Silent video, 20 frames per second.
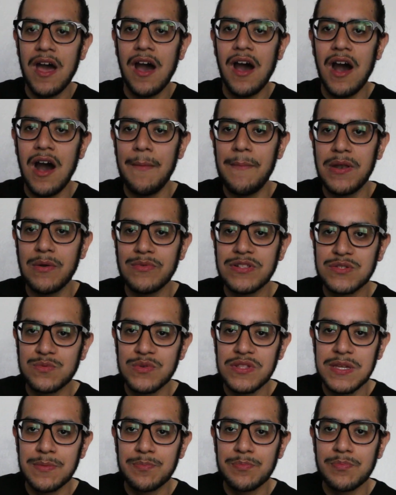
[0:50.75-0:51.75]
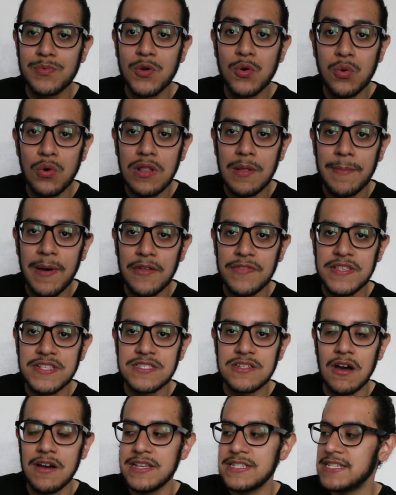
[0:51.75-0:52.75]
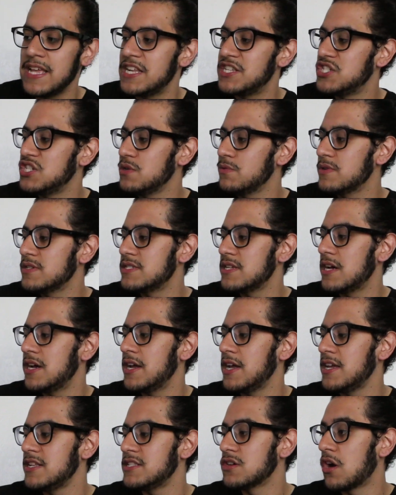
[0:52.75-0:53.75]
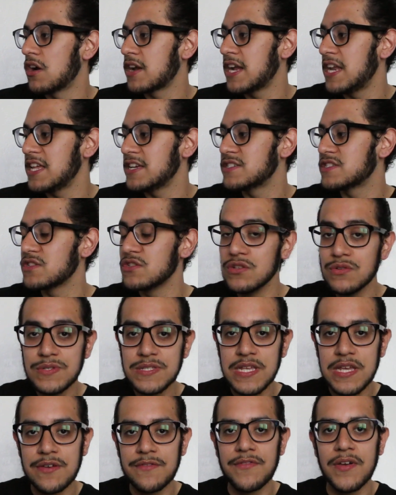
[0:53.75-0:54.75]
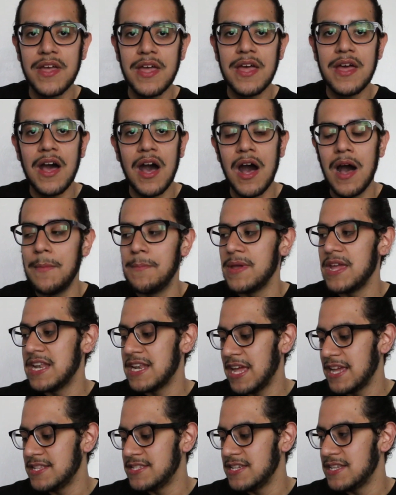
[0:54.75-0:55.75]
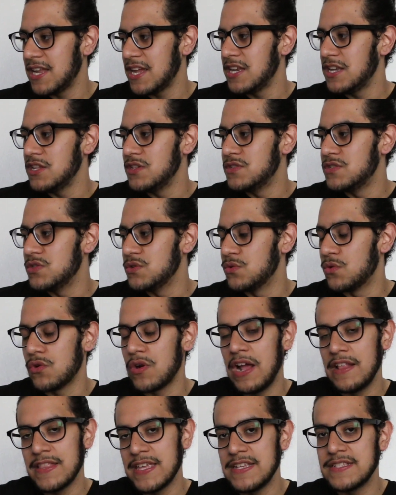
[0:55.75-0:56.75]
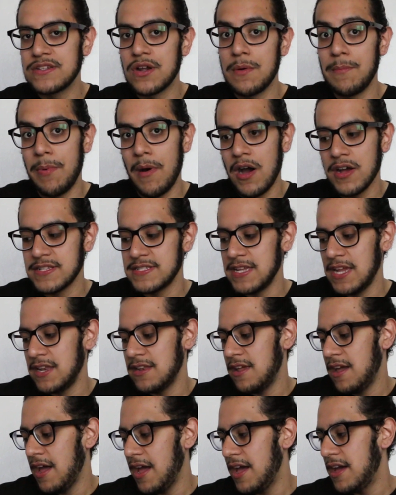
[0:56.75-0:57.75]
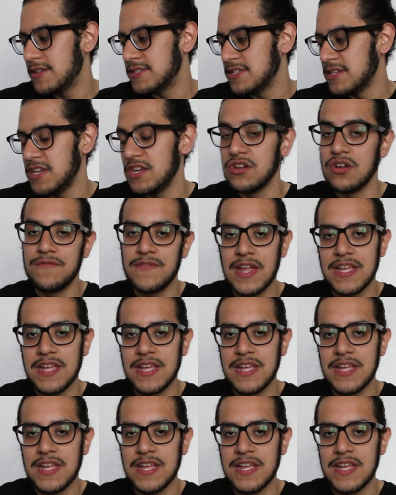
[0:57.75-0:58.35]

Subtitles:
And what's really cool about this doll is that she was a Target exclusive in 1992, or at least her box date has a year of